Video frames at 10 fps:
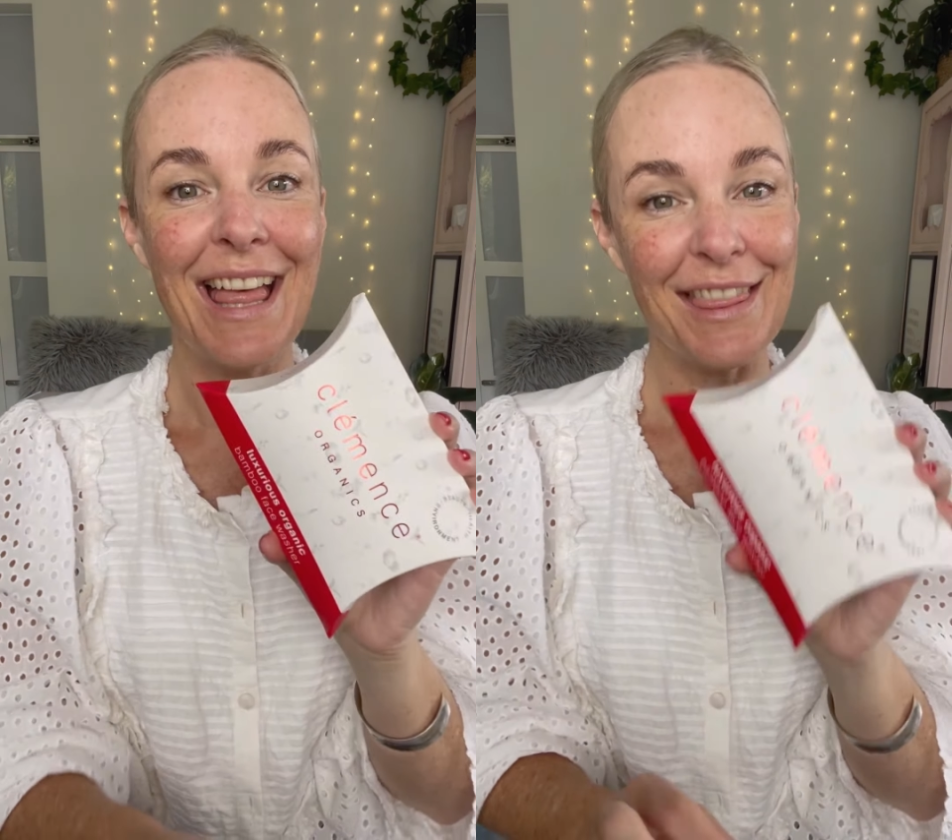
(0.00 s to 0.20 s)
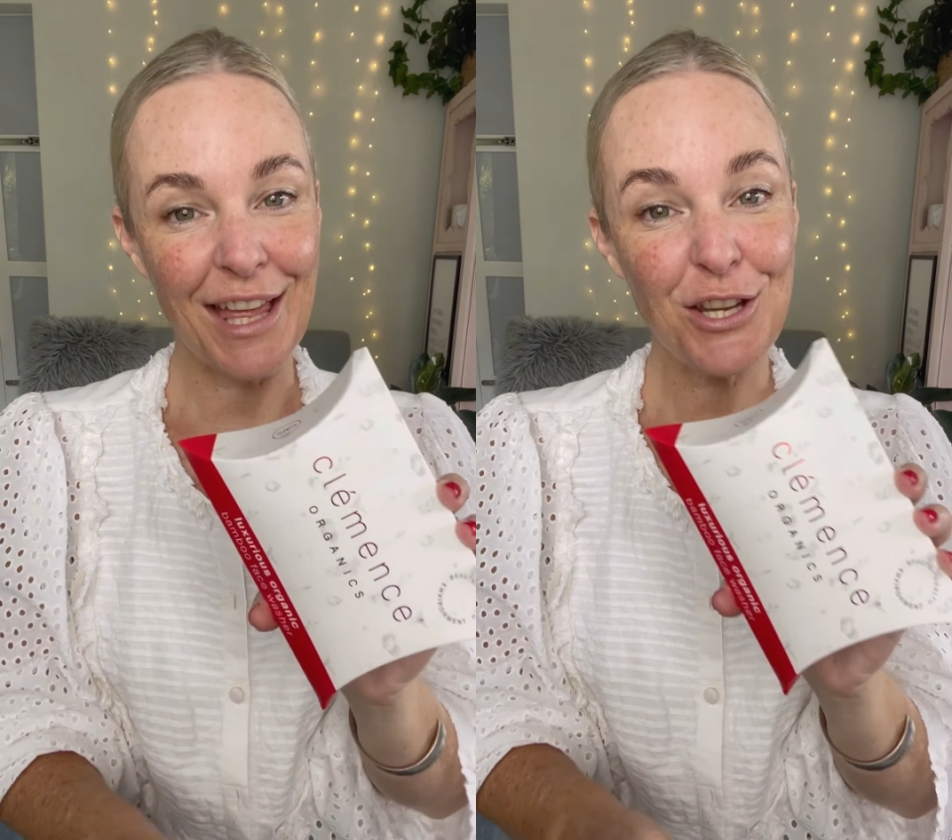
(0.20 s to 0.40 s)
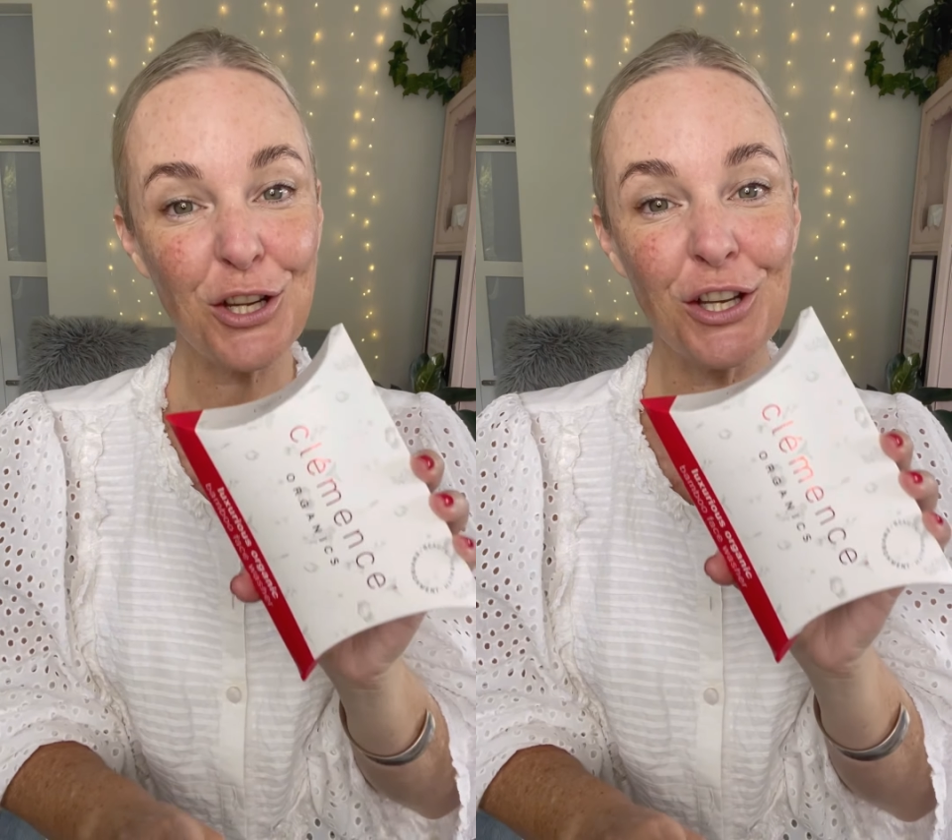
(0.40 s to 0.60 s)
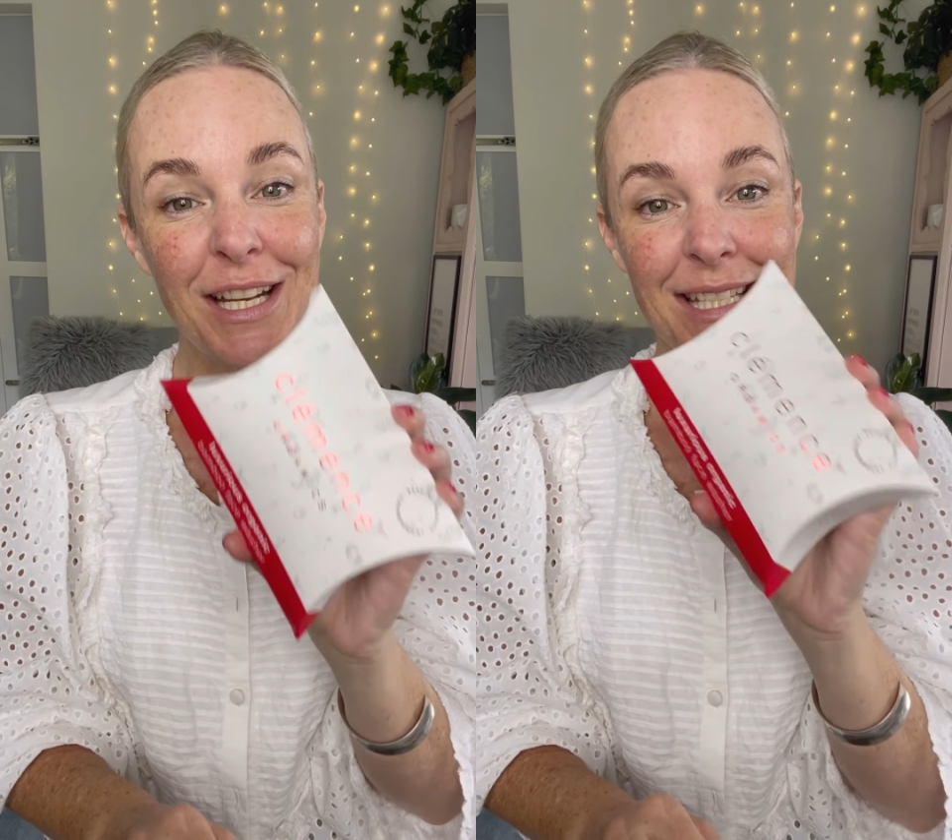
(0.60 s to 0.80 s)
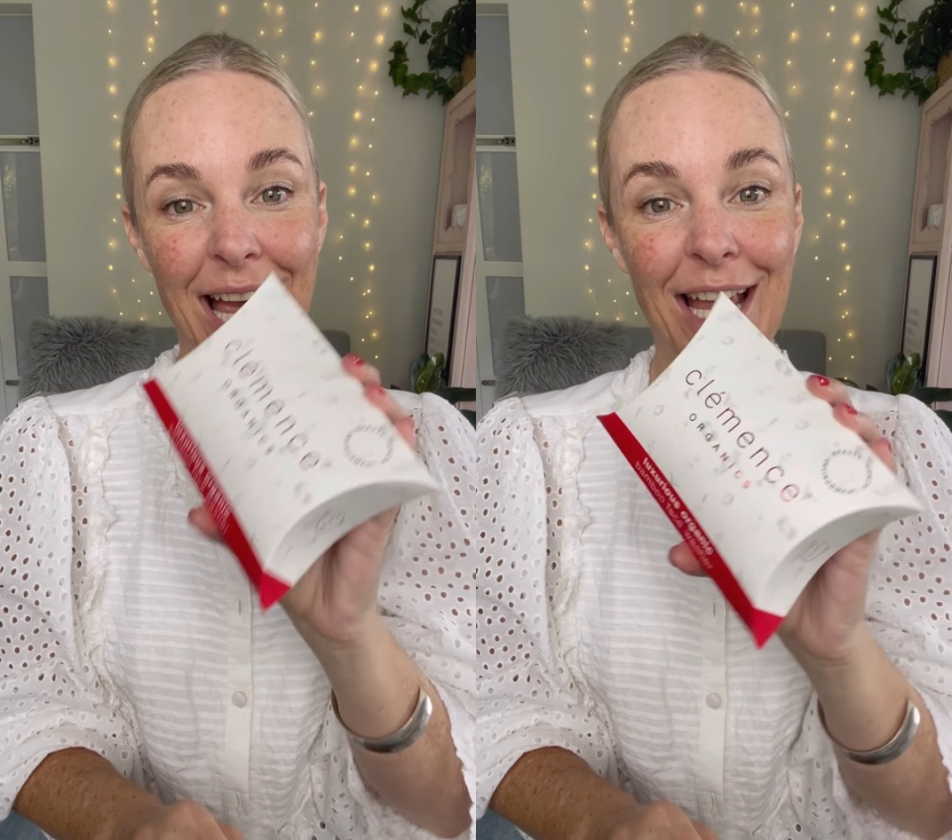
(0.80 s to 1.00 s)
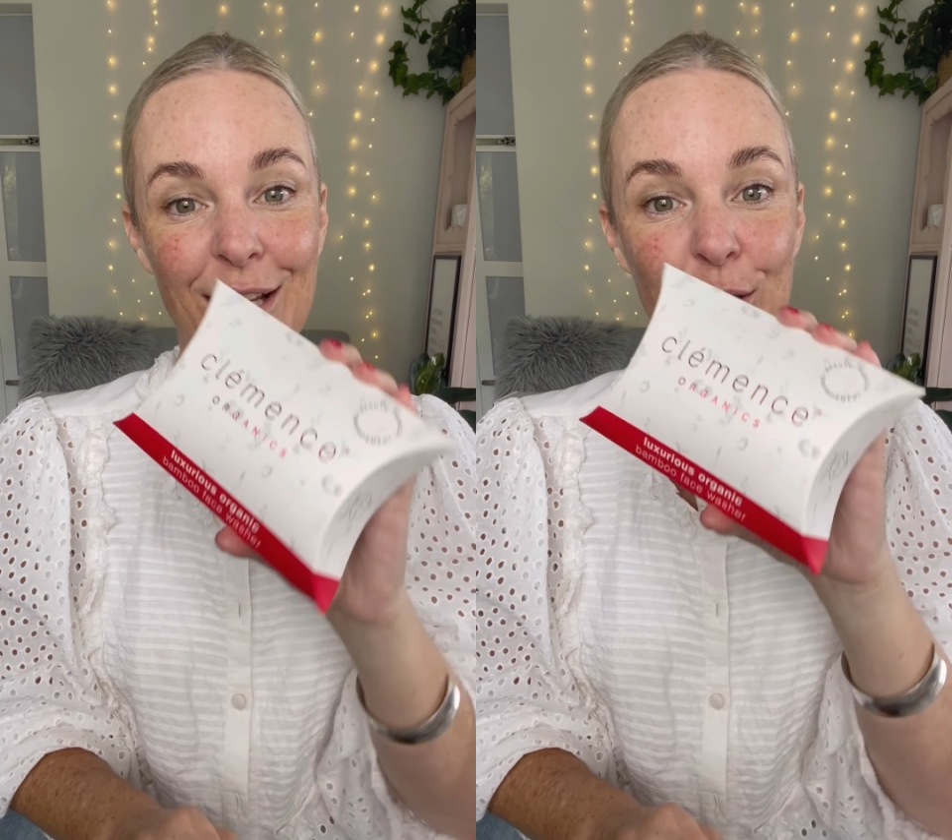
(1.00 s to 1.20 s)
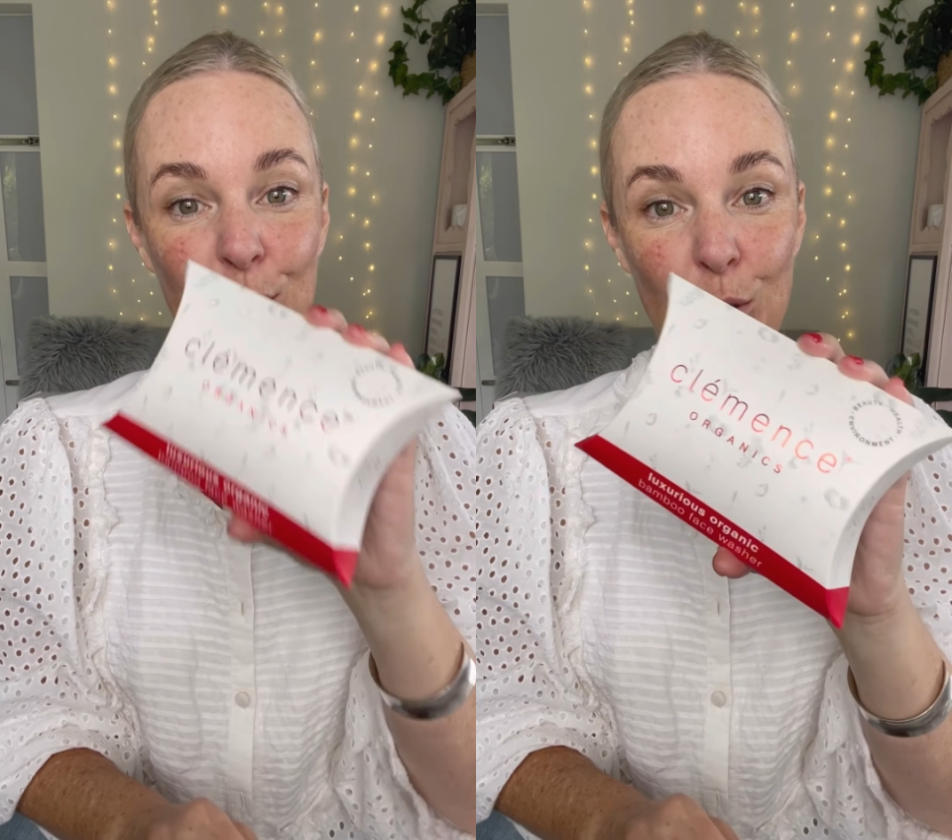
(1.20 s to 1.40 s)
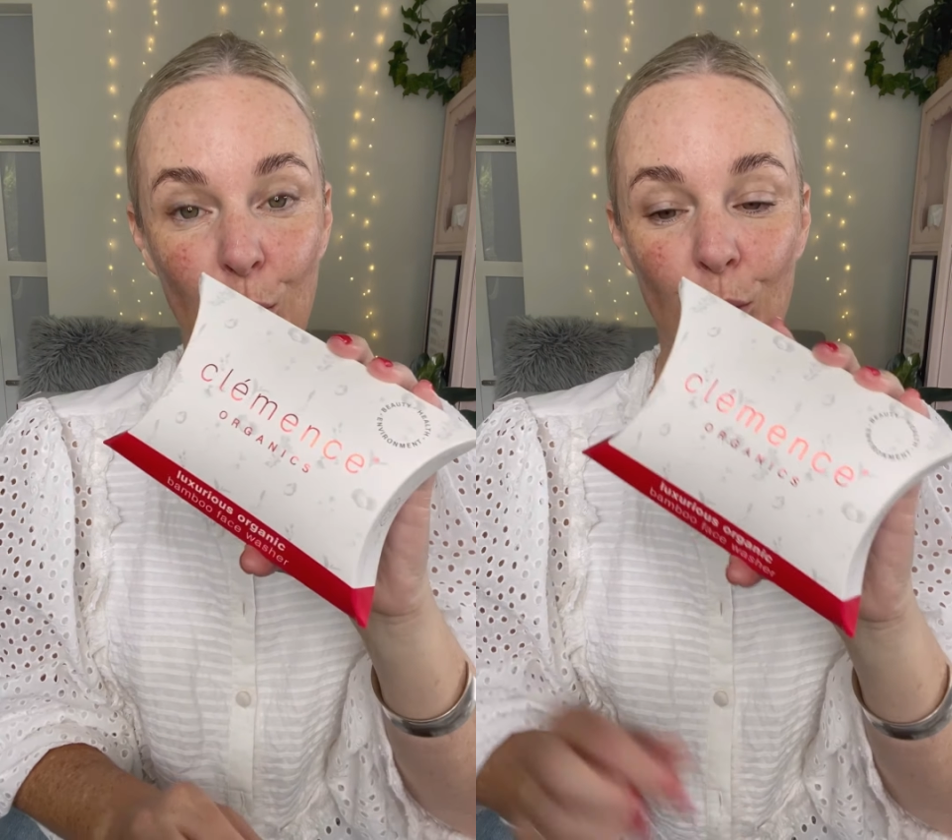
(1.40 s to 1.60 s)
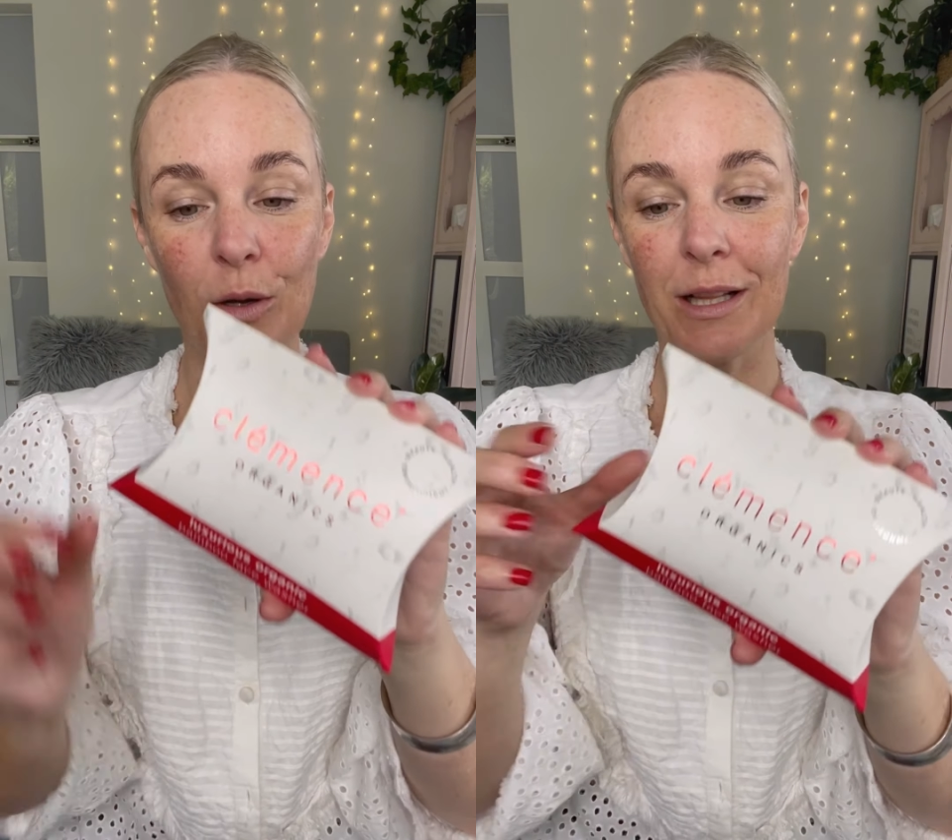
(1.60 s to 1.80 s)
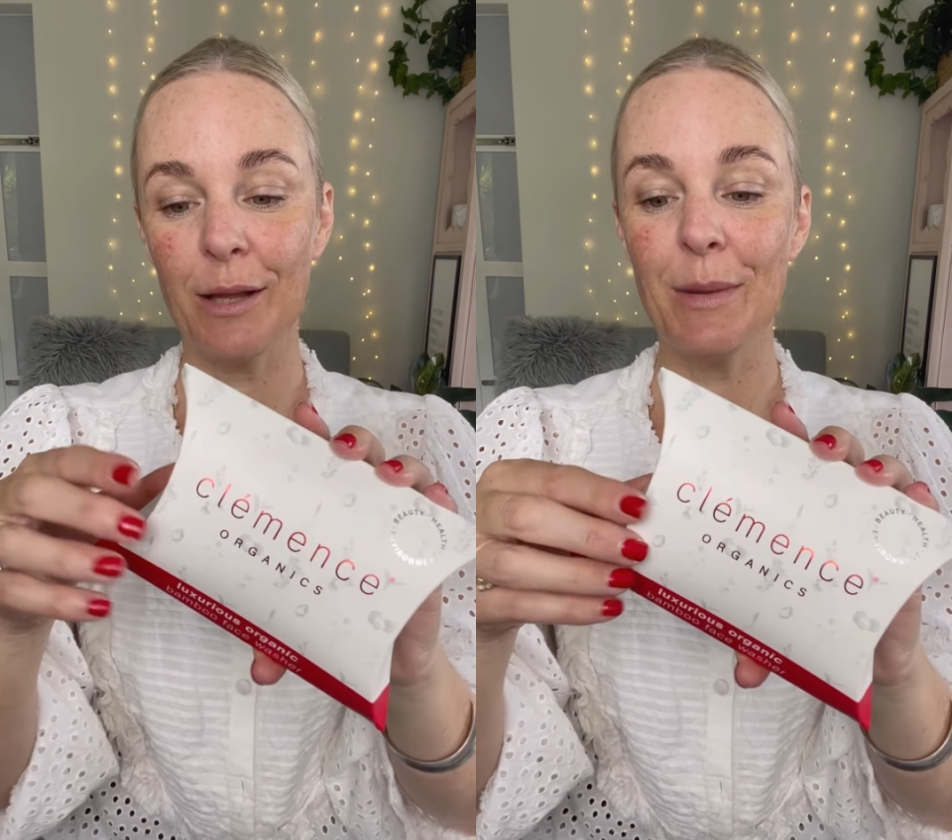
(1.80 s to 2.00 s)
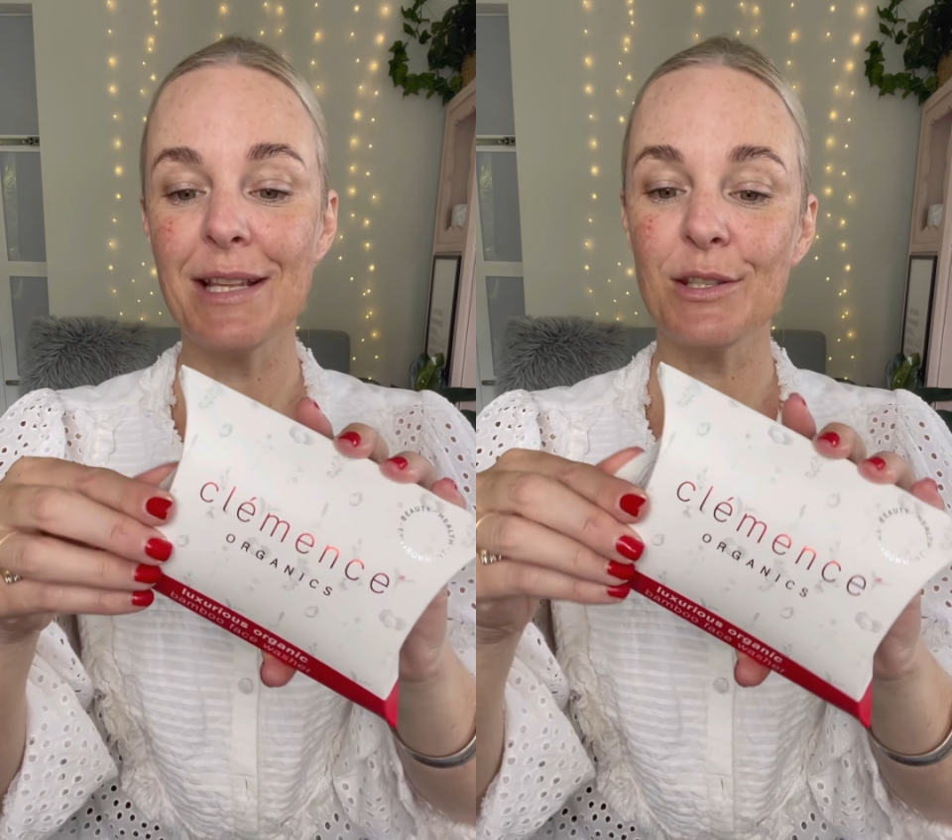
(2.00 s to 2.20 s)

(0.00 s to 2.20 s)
Then you're going to take your Clemence